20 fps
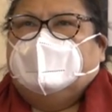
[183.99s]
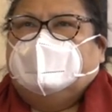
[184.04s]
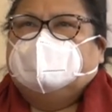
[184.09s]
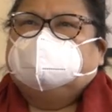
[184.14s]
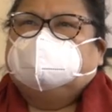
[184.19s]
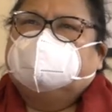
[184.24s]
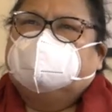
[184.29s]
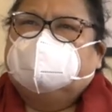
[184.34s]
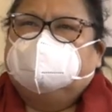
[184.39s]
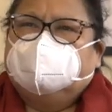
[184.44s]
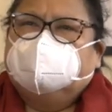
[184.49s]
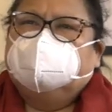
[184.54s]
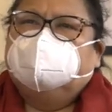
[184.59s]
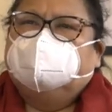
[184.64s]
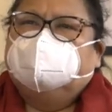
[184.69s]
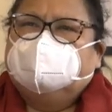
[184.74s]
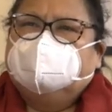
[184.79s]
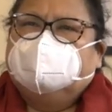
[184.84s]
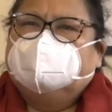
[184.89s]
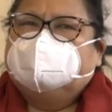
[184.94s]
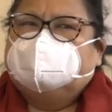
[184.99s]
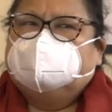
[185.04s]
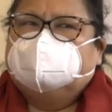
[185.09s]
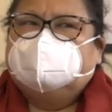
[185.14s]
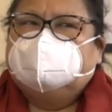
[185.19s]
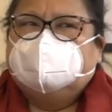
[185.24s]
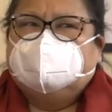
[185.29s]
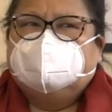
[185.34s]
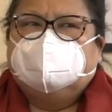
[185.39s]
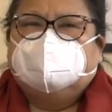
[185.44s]
I said, I have COVID
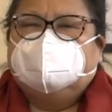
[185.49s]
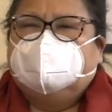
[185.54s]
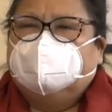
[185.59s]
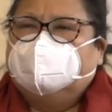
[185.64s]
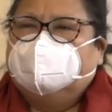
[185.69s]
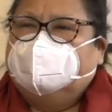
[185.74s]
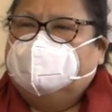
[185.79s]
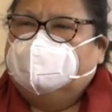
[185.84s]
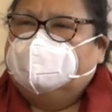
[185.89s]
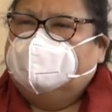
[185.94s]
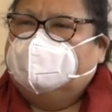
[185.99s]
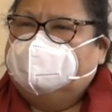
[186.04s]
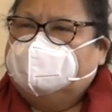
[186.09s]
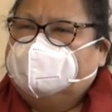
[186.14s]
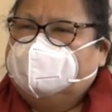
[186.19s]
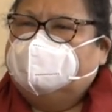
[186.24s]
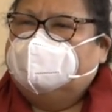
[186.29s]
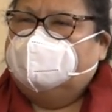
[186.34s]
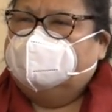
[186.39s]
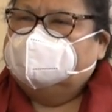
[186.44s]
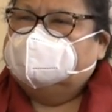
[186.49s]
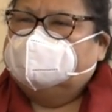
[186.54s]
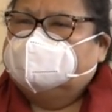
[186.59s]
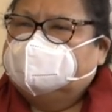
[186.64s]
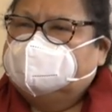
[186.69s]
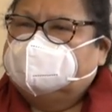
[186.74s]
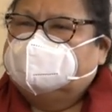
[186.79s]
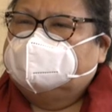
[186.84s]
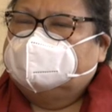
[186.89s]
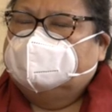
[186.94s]
nineteen. You know, I, I need
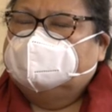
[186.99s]
oxygen.